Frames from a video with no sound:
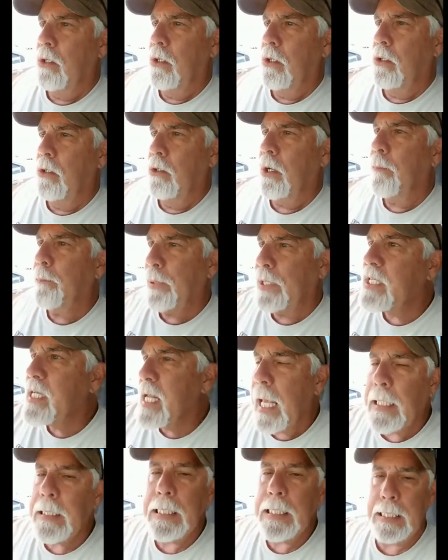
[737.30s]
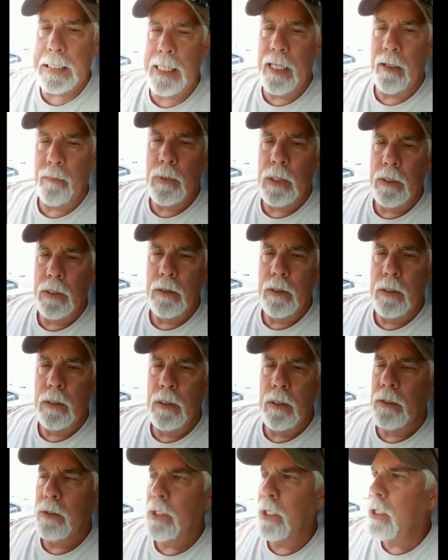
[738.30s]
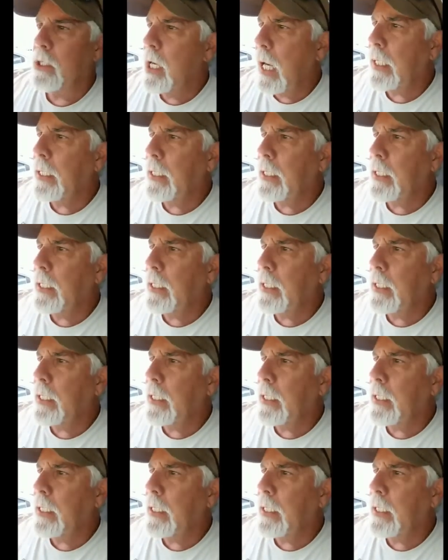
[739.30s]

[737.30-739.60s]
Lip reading: they're protecting them. They're not